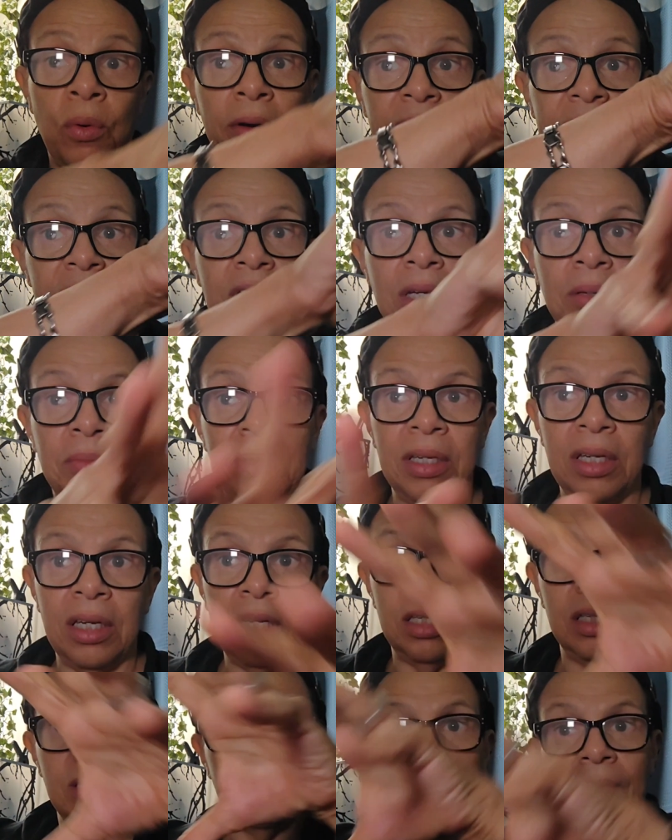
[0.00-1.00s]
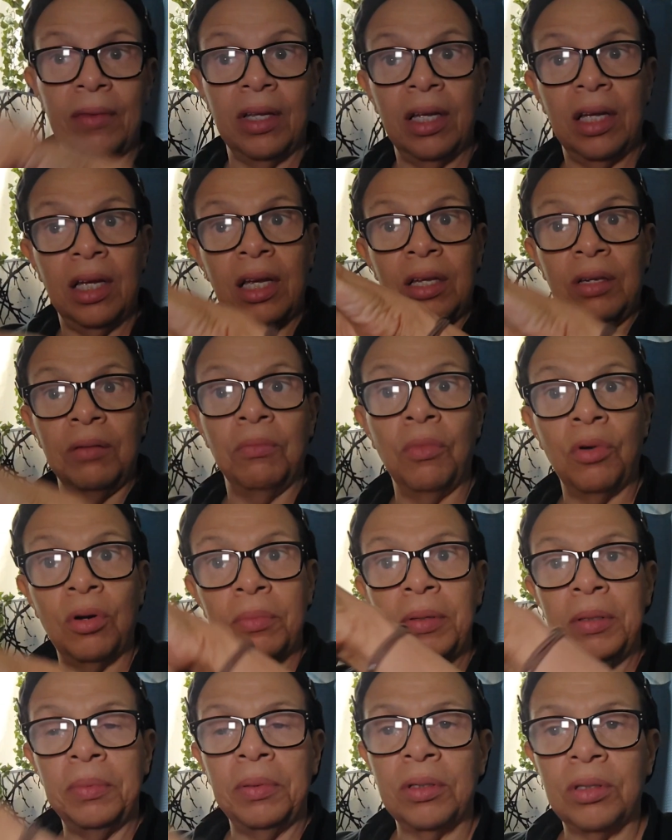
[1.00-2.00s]
wherever's coming in and more
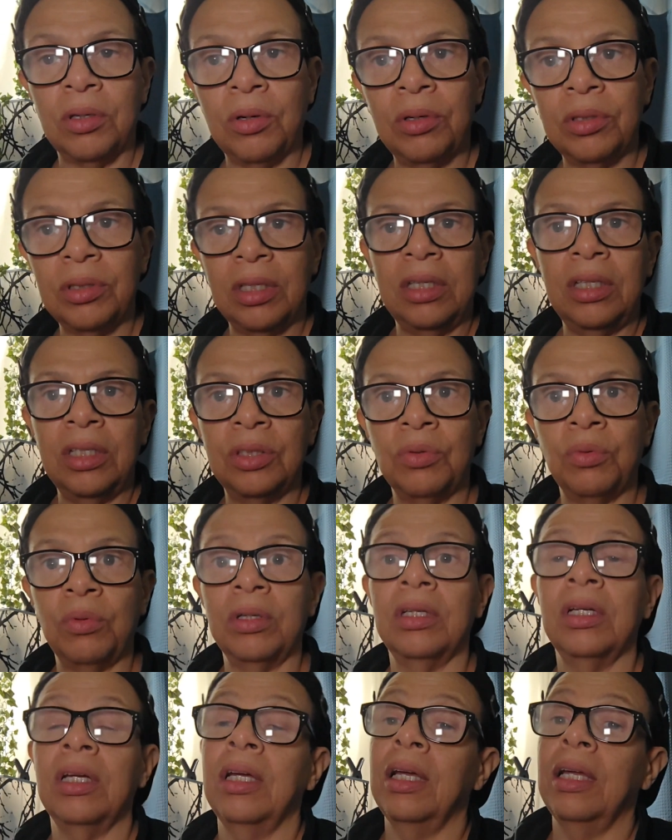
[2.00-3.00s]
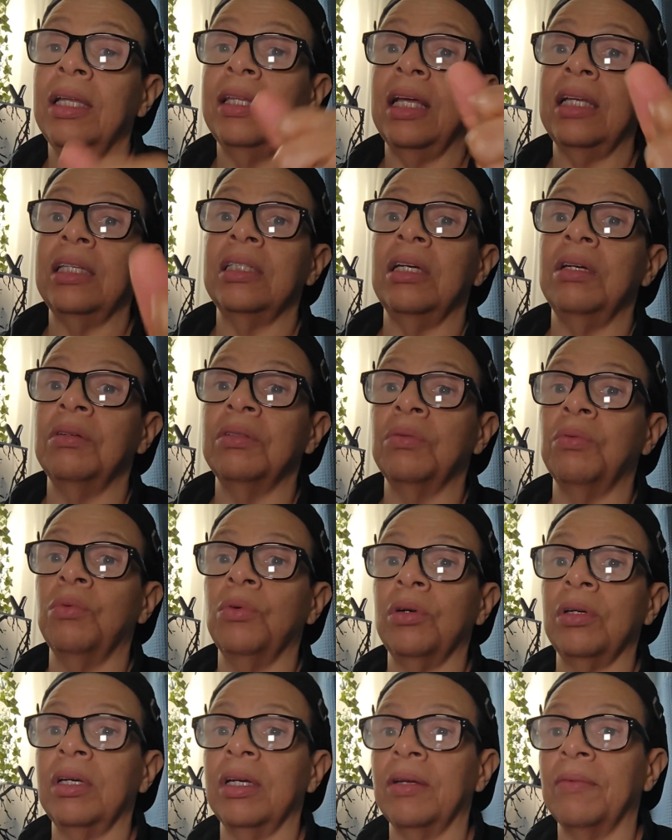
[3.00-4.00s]
people going to each one, that's how it's
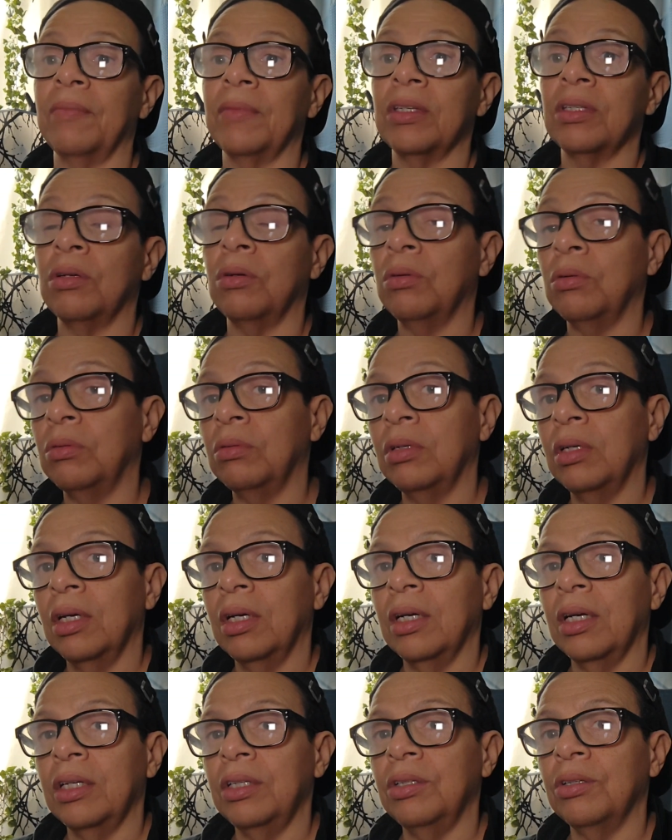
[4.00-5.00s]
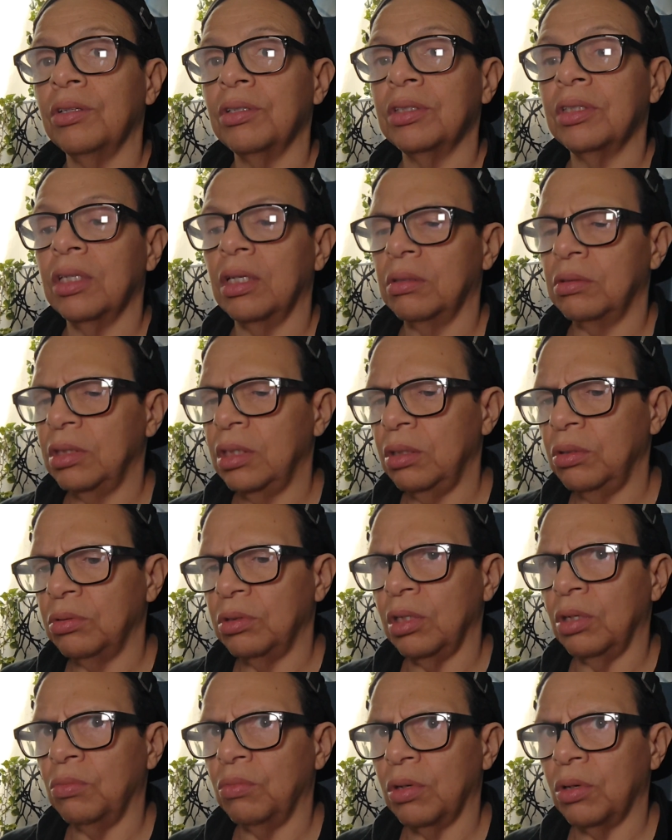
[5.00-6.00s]
working. So you're saying, gee,
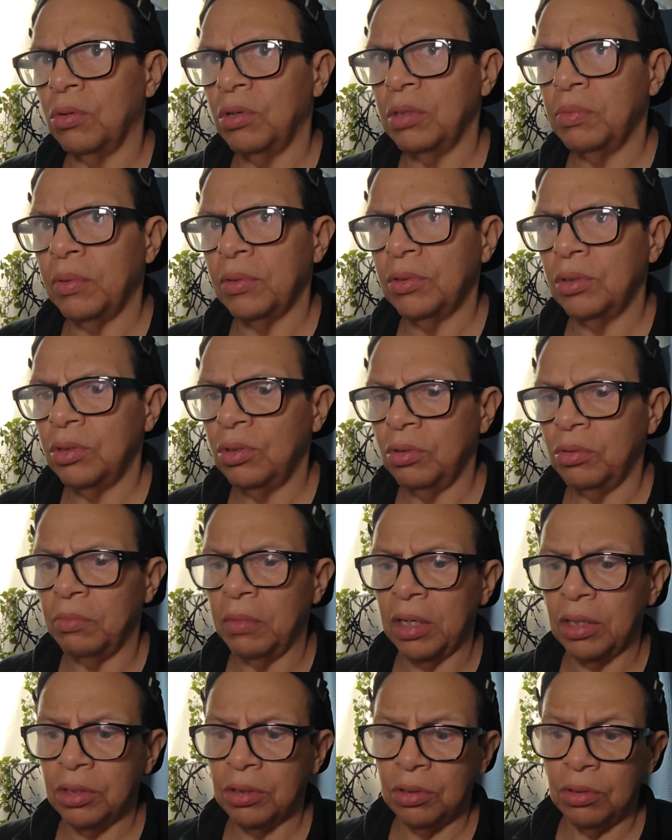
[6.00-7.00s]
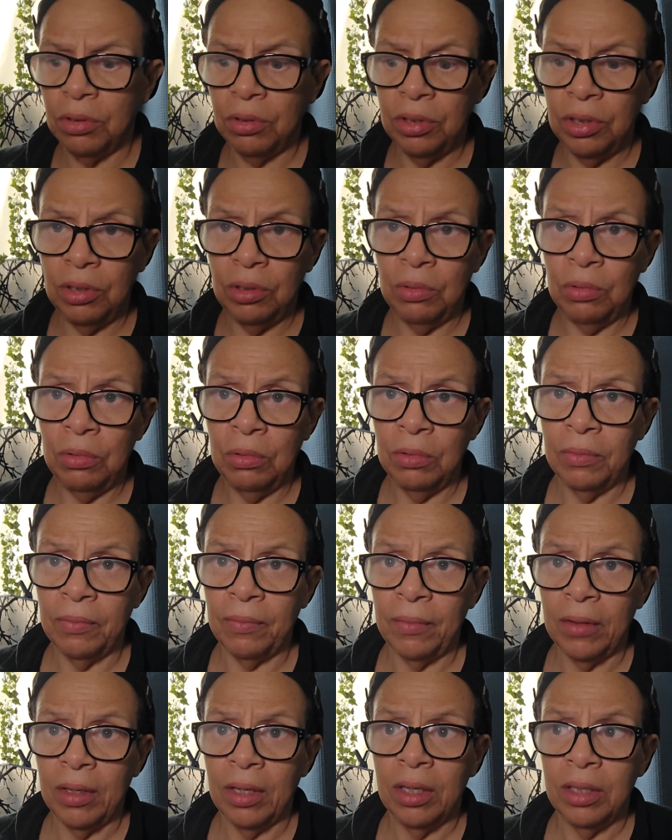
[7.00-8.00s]
then what are we supposed to do? Make sure you
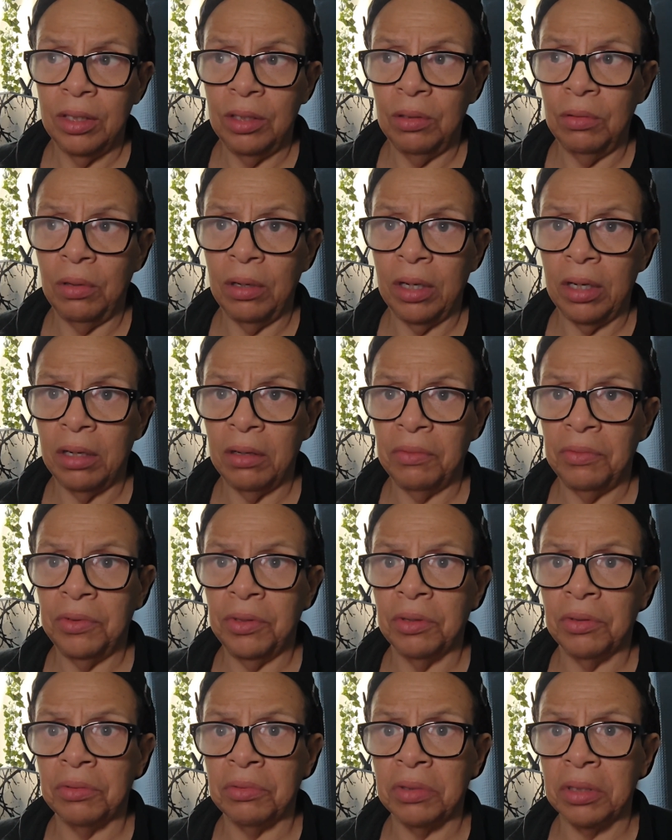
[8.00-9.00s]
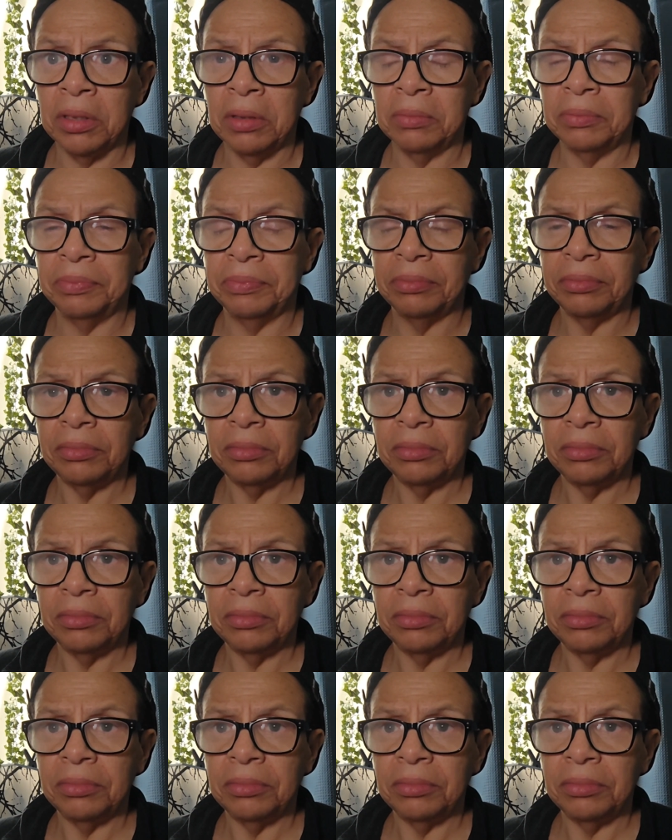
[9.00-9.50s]
have your